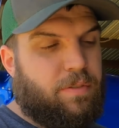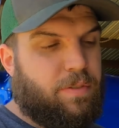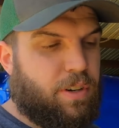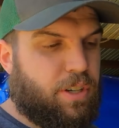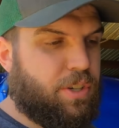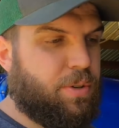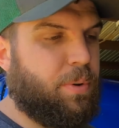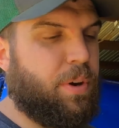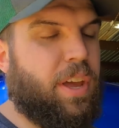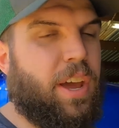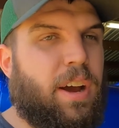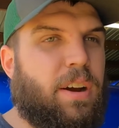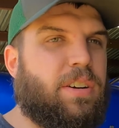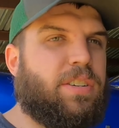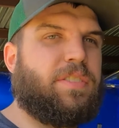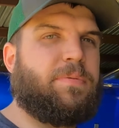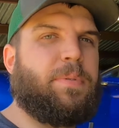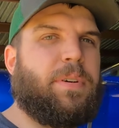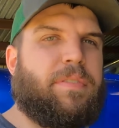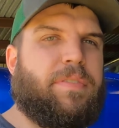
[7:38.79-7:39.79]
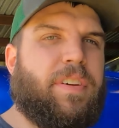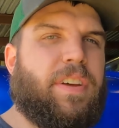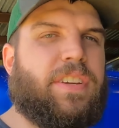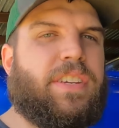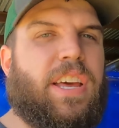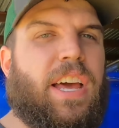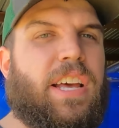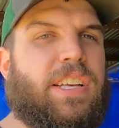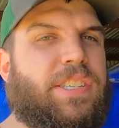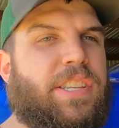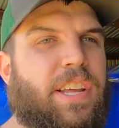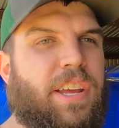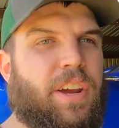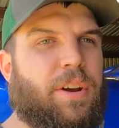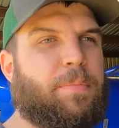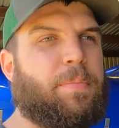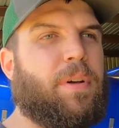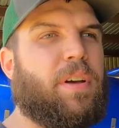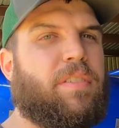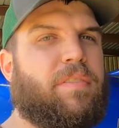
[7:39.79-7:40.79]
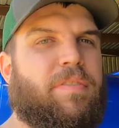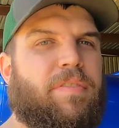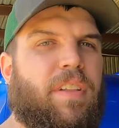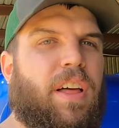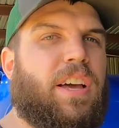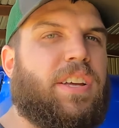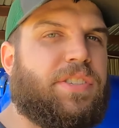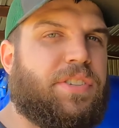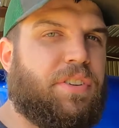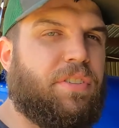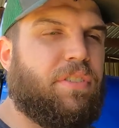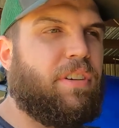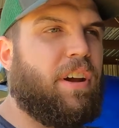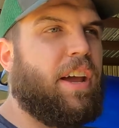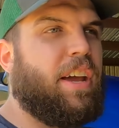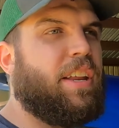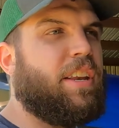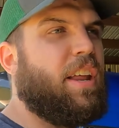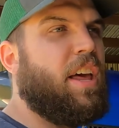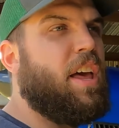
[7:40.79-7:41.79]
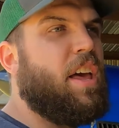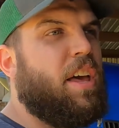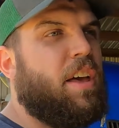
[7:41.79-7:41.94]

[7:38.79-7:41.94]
First 20 hours have been fantastic. Airplane flies great.